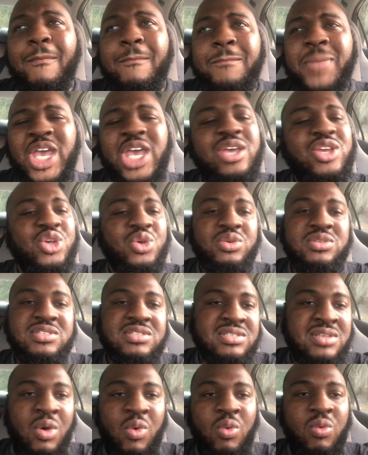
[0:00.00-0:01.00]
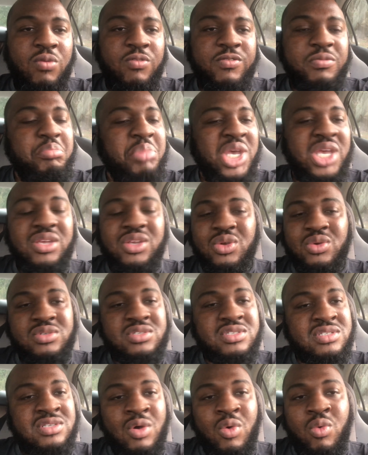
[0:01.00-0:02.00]
Be yourself. Be
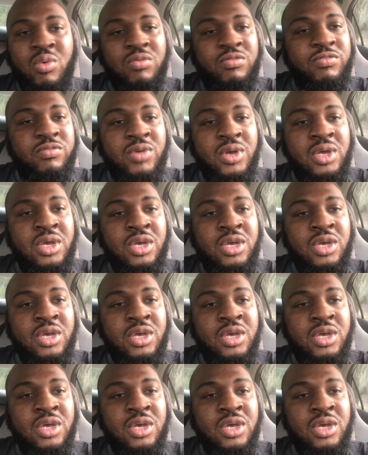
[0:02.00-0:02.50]
yourself.